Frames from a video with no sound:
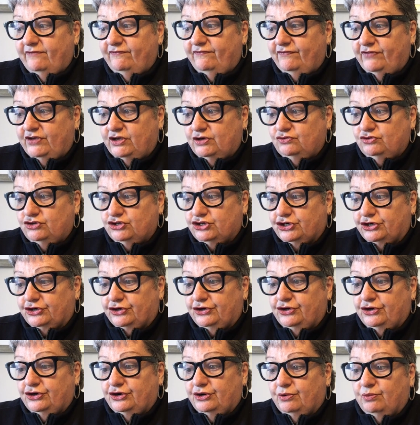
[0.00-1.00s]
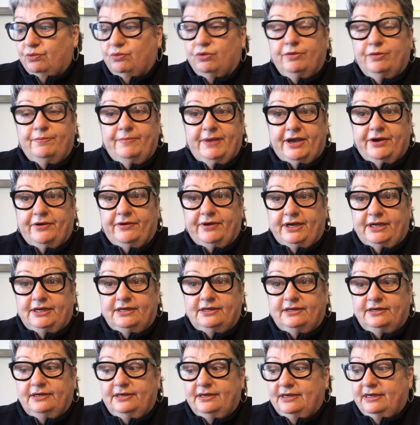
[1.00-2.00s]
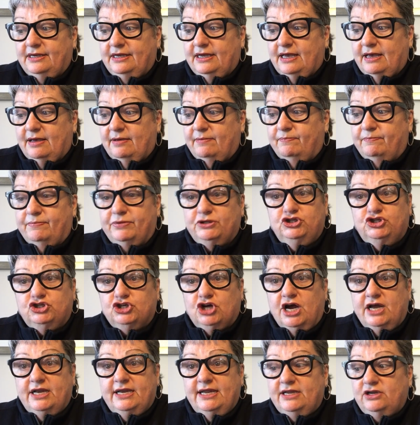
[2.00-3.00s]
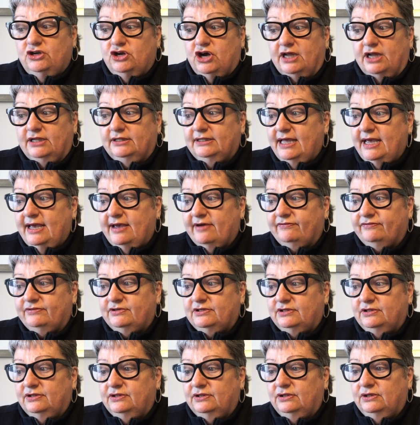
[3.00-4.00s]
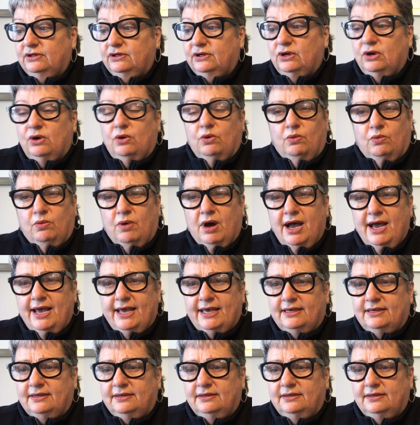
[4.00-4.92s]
and future were buried, but John had not left. Why?